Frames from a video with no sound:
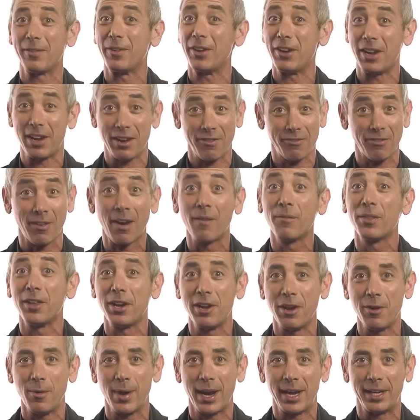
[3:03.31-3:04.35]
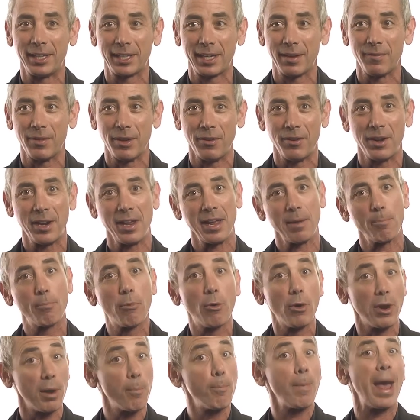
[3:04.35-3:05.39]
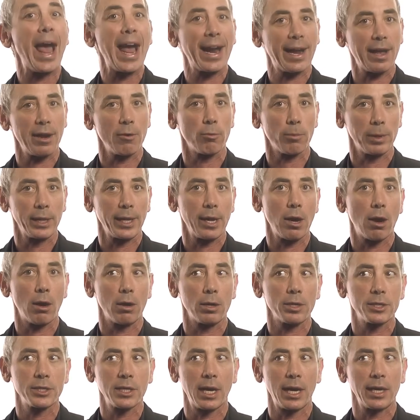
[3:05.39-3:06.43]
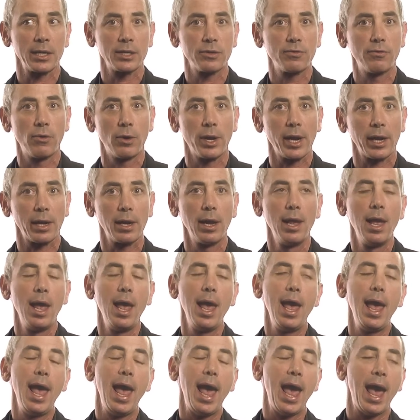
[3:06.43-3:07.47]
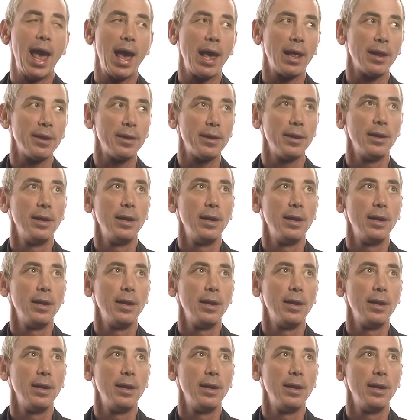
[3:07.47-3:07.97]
community, from the new age community, and put it back on a really hard science footing. And